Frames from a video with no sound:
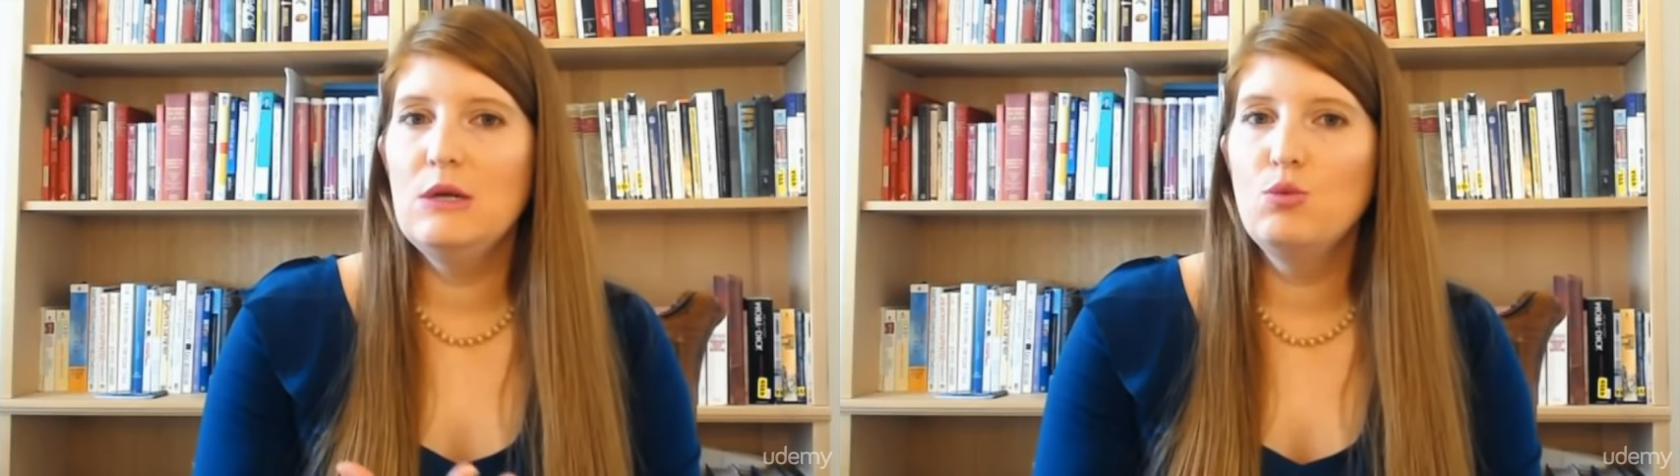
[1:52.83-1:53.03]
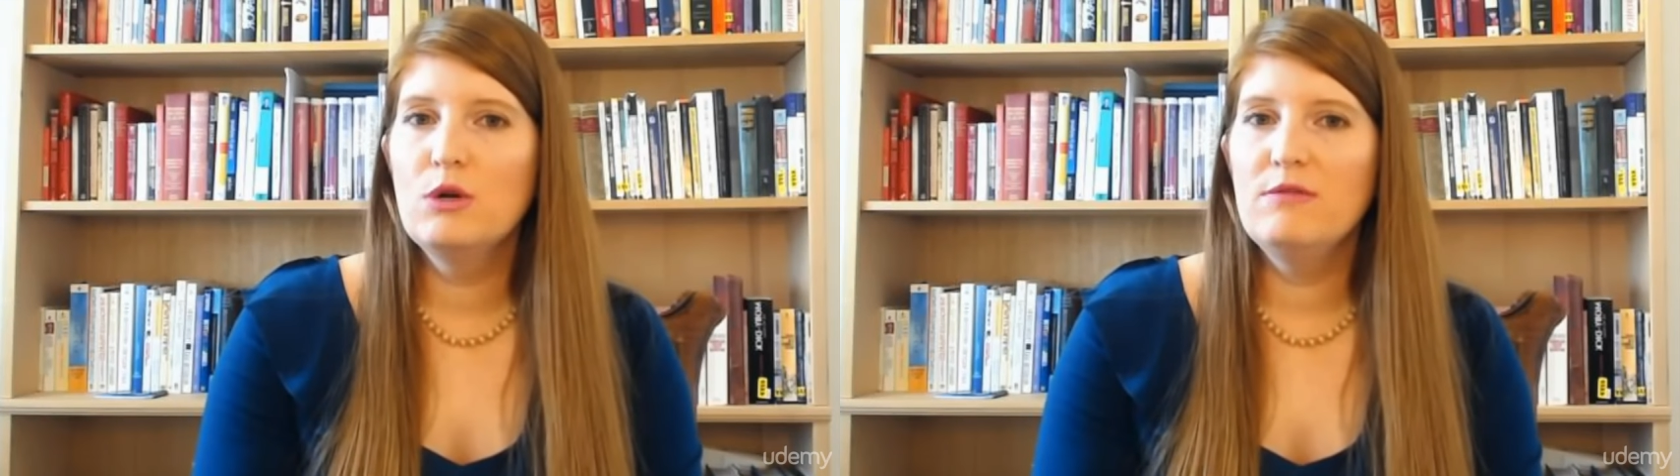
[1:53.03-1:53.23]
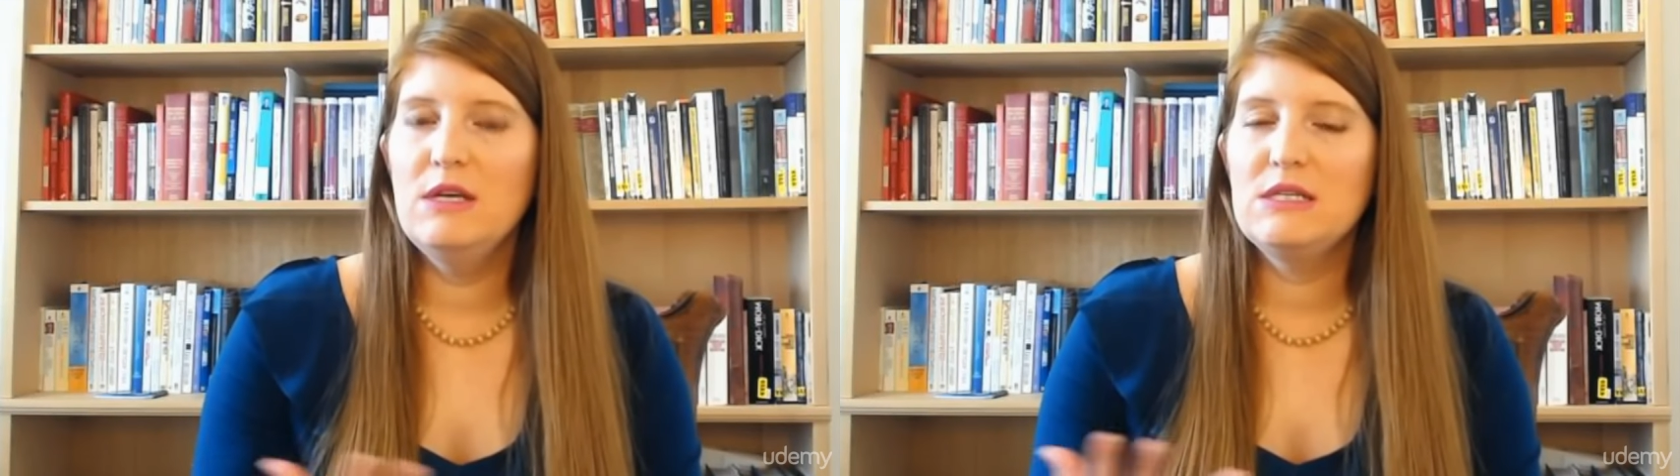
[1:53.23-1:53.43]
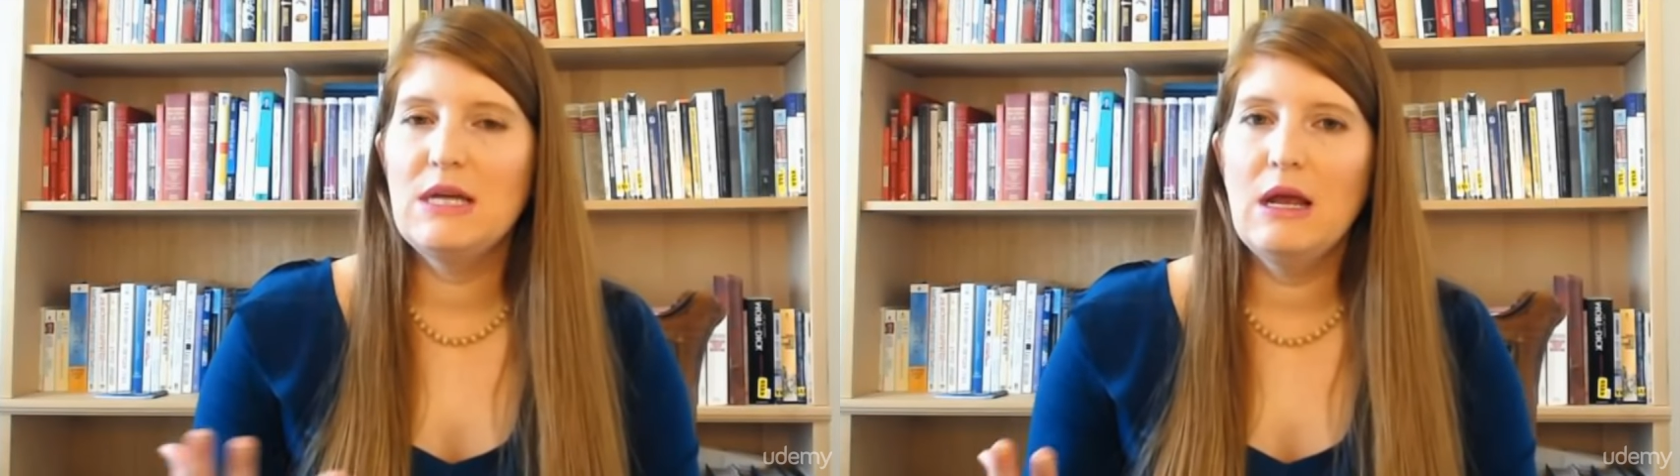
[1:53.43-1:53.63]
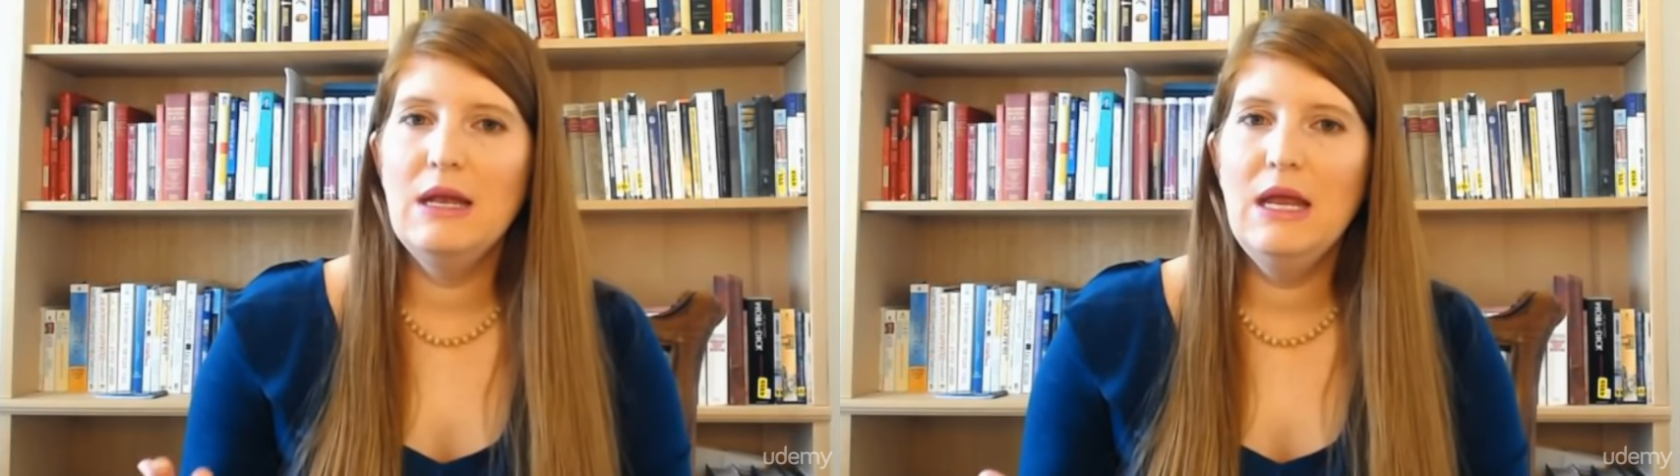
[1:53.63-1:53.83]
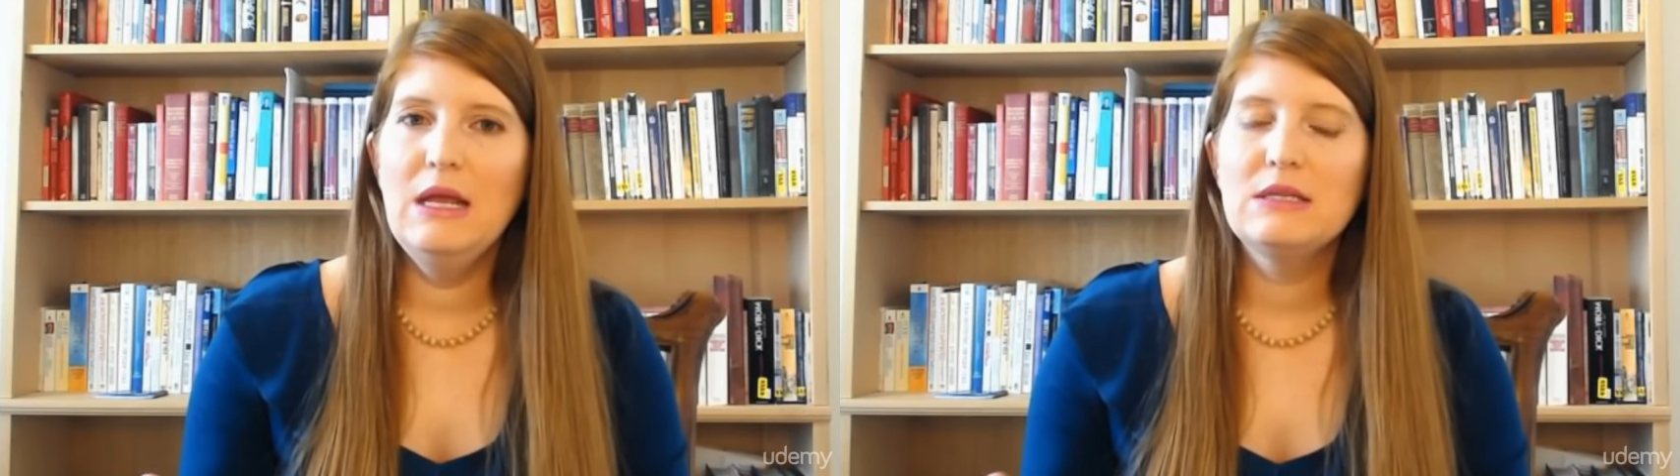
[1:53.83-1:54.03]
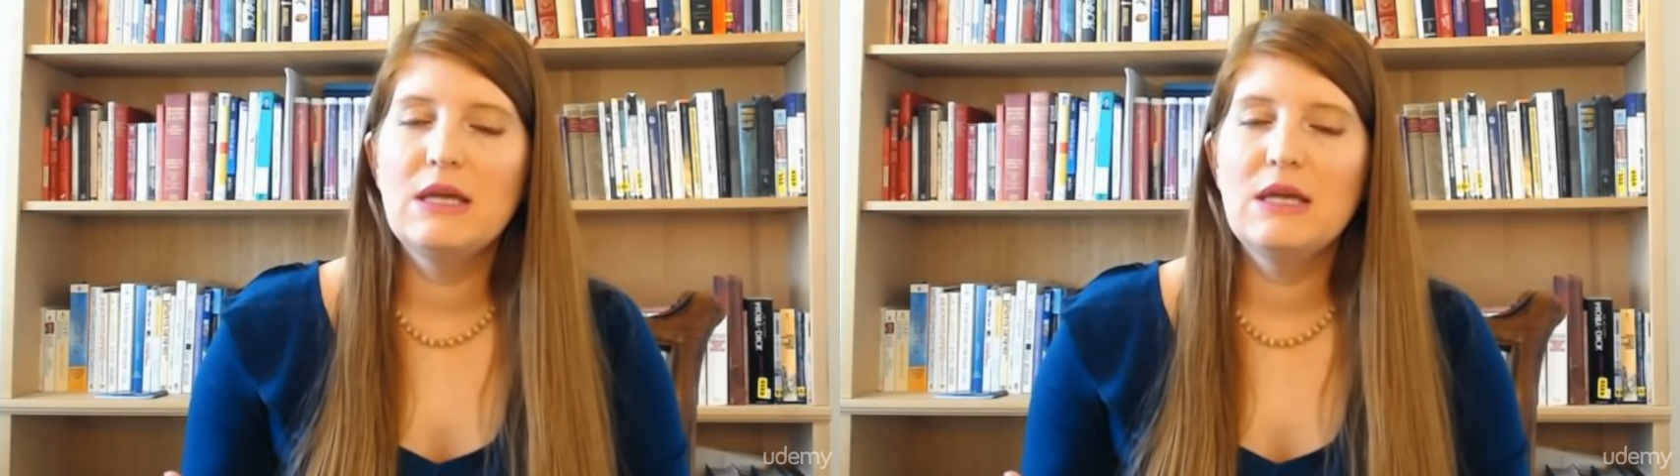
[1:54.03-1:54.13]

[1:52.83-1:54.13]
in one of these techniques,